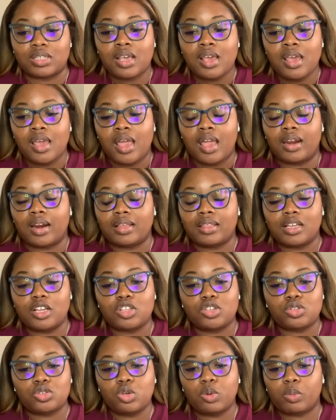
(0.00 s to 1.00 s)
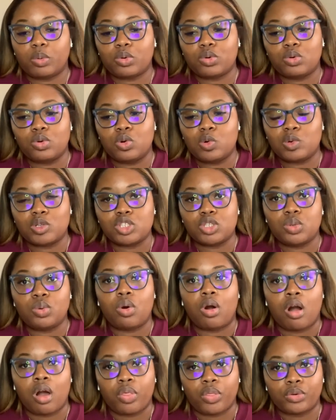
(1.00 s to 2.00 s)
And I think it's super cool when 2
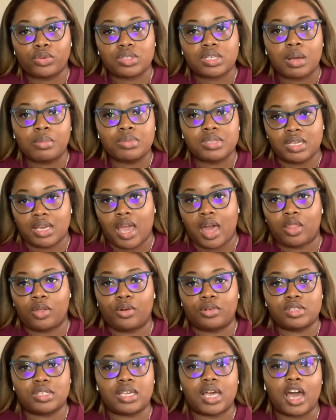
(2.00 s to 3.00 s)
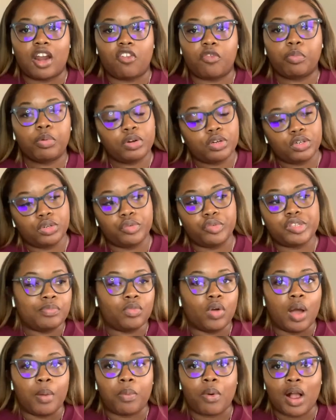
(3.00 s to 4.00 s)
authors come together to kind of produce
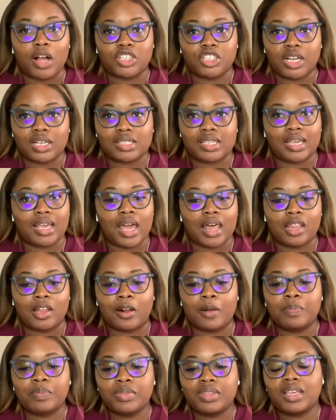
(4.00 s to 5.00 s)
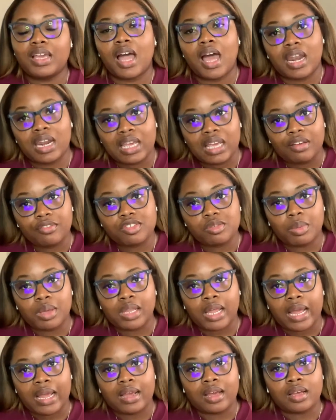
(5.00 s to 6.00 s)
a project together. Kind of gives me
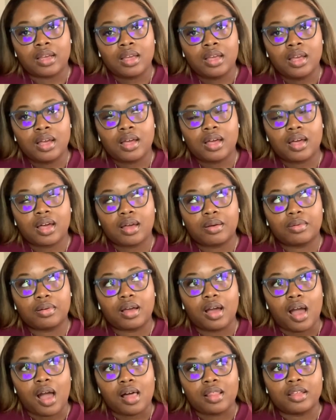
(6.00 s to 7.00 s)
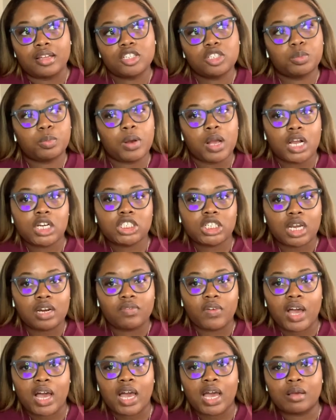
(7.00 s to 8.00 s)
like college project
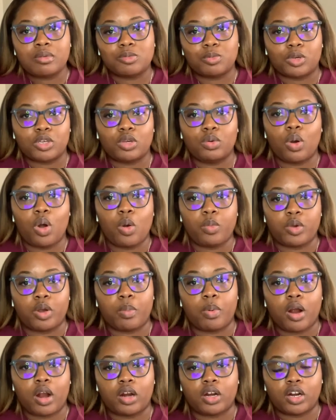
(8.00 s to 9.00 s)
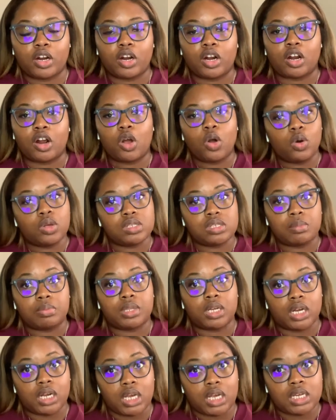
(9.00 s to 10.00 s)
vibes, where you hope your partner holds up
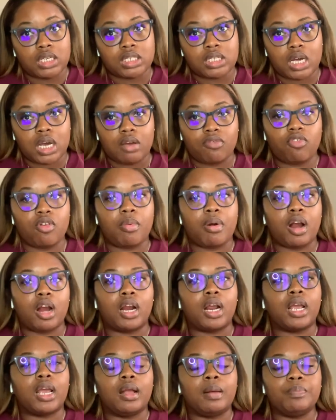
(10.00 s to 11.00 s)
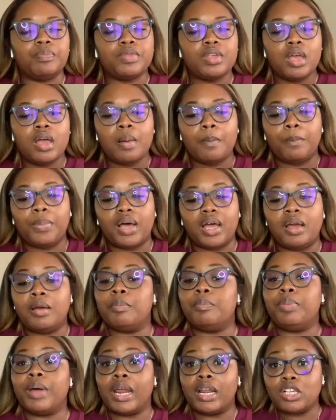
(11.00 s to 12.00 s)
their end of the bargain. But
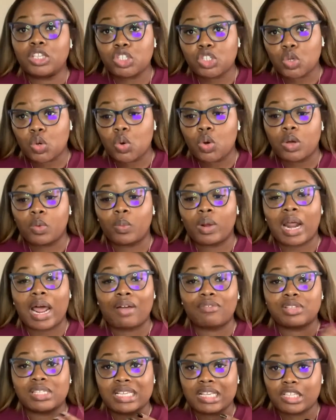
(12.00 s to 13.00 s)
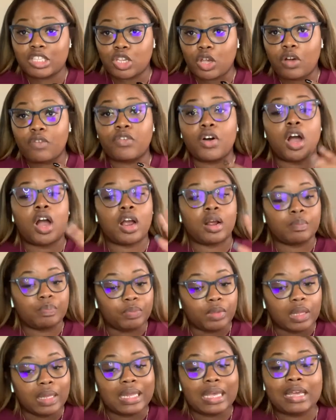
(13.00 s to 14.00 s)
based on what I've seen so far,
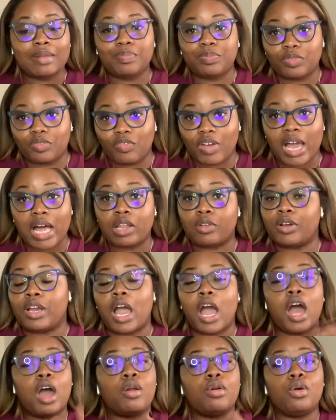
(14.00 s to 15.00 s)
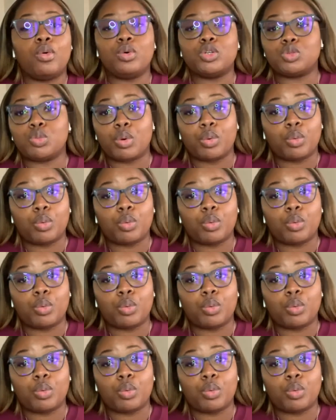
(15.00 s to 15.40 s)
Lynn, Valerie, I don't know which one